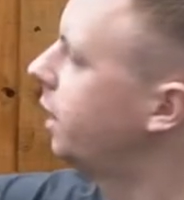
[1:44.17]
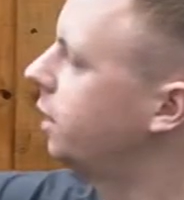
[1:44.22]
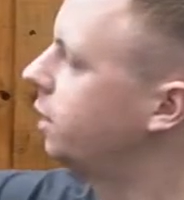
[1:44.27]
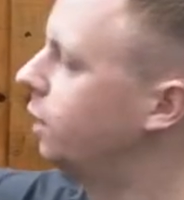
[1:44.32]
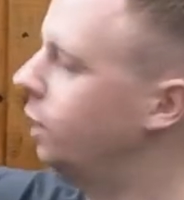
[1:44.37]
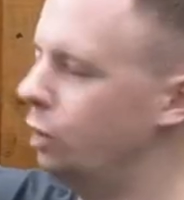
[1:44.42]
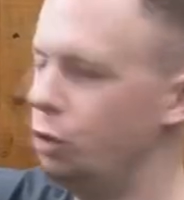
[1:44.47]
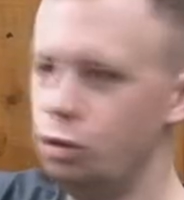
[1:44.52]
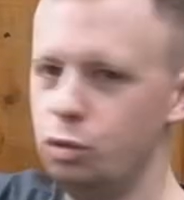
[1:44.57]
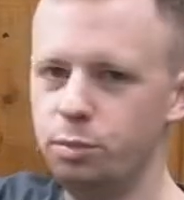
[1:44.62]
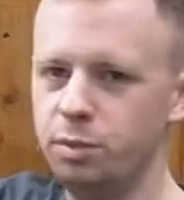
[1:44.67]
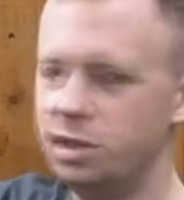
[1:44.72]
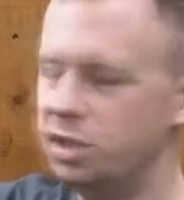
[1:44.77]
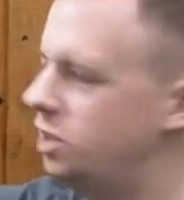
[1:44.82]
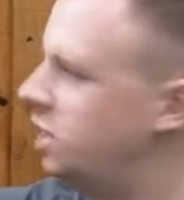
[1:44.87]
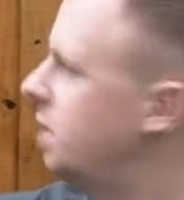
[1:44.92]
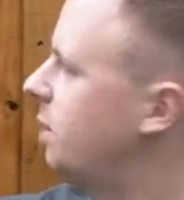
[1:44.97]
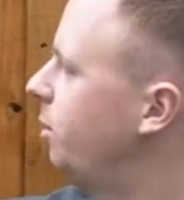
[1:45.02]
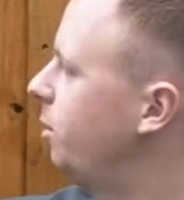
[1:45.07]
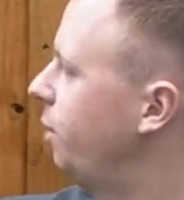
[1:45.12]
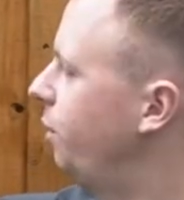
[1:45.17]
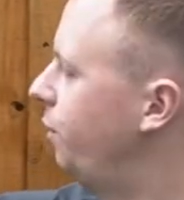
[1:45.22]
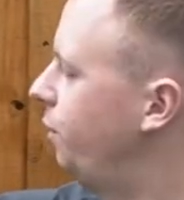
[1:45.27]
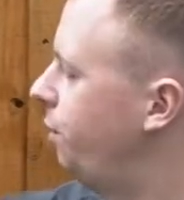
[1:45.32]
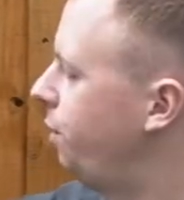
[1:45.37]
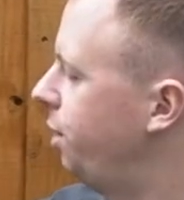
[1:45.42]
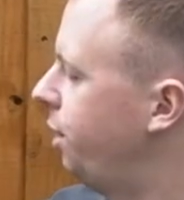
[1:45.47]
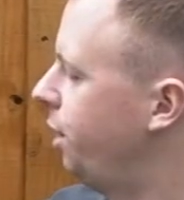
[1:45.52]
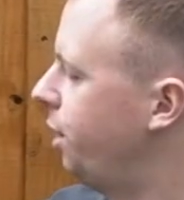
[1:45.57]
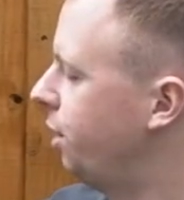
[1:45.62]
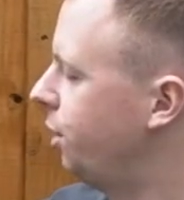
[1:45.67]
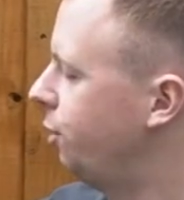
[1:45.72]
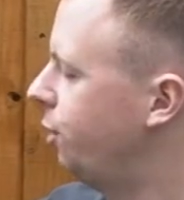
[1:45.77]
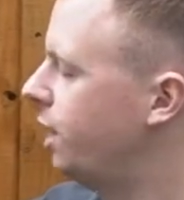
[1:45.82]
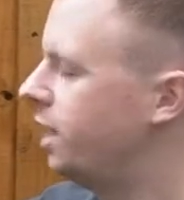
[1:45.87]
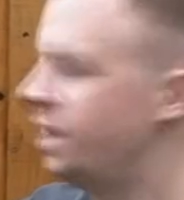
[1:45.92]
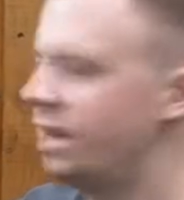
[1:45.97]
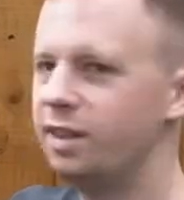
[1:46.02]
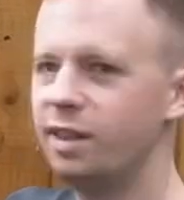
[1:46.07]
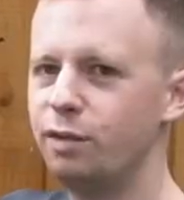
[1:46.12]
like the loop, the zip, the, the
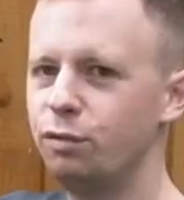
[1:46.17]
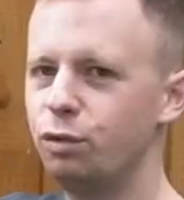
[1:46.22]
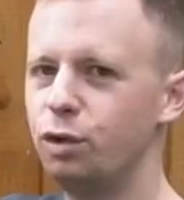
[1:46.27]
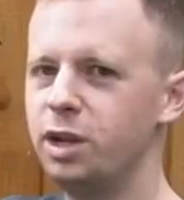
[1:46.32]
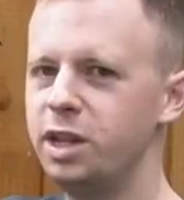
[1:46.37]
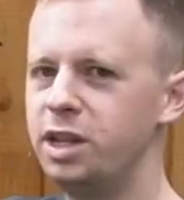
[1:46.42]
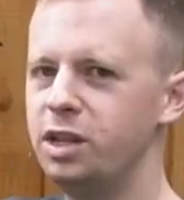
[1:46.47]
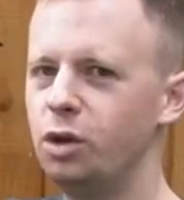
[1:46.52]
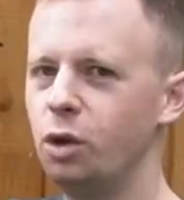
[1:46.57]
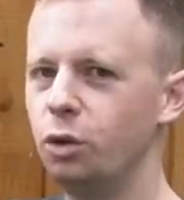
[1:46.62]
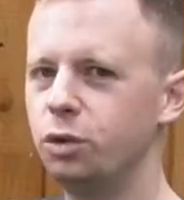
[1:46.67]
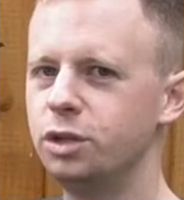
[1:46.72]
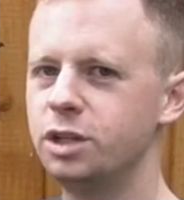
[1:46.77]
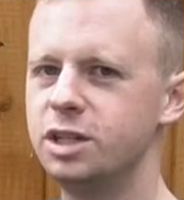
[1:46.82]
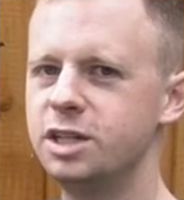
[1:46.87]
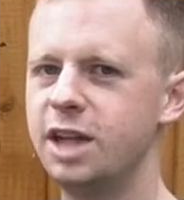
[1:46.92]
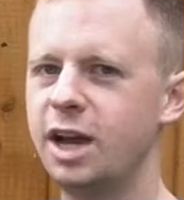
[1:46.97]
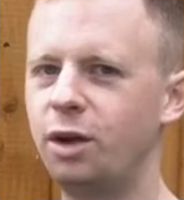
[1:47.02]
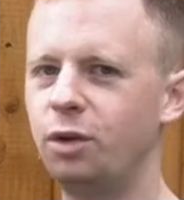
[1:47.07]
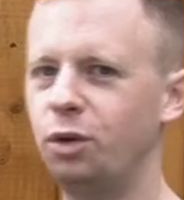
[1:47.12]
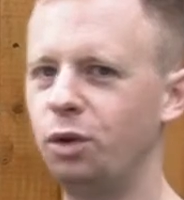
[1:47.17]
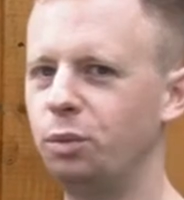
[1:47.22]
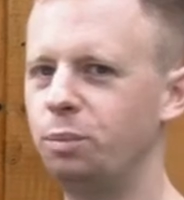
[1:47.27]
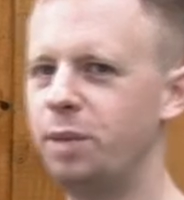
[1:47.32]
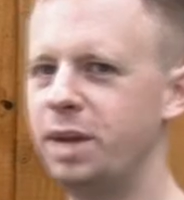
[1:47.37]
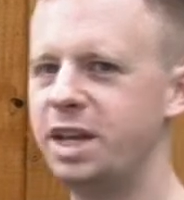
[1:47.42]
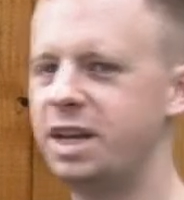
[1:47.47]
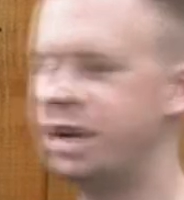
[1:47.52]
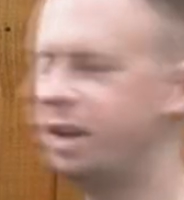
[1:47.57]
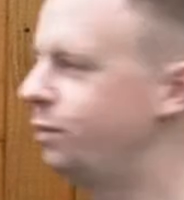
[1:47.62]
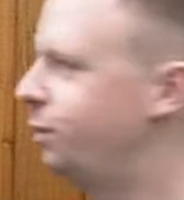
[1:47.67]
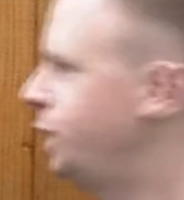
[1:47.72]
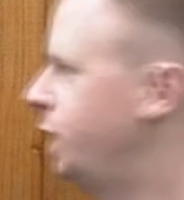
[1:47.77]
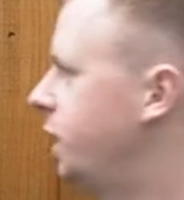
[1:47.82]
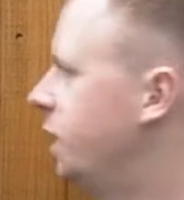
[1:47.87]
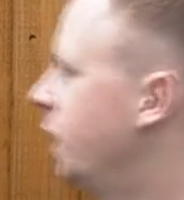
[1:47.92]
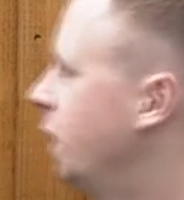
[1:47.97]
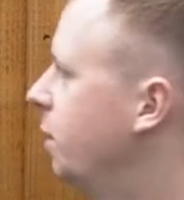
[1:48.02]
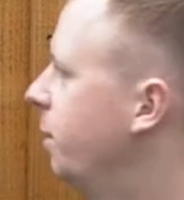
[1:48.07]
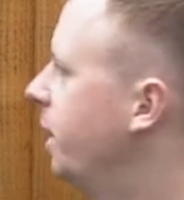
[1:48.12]
threading, they've really gone to town on making
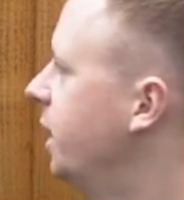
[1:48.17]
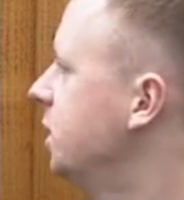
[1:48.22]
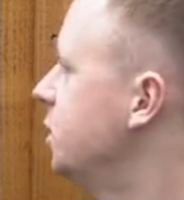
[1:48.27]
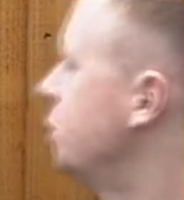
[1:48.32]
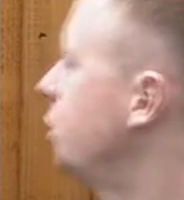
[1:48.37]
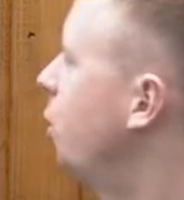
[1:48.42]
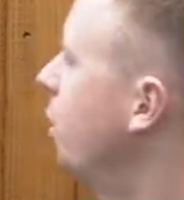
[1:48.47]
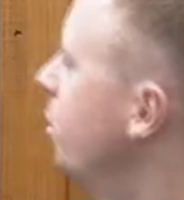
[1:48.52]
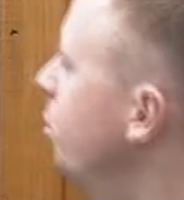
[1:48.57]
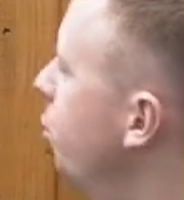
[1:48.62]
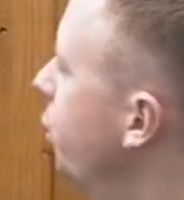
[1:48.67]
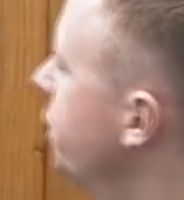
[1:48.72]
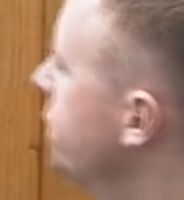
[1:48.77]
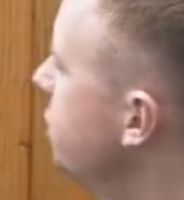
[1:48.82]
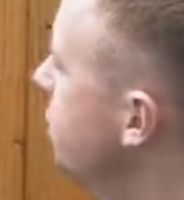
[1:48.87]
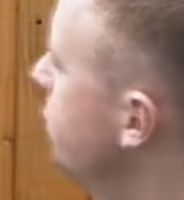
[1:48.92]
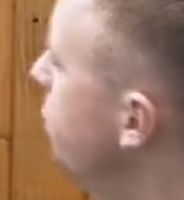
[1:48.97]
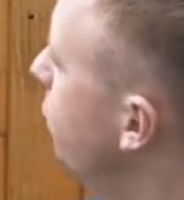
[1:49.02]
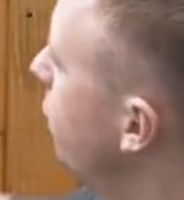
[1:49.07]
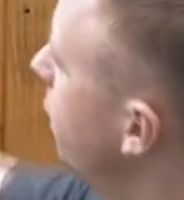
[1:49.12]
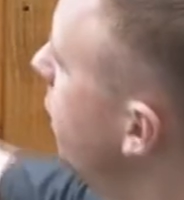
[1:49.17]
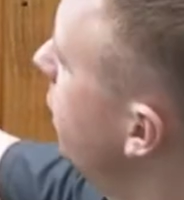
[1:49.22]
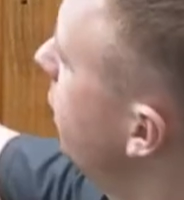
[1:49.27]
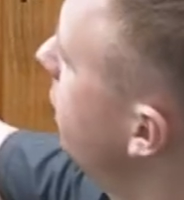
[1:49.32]
everything color matched, quite impressive.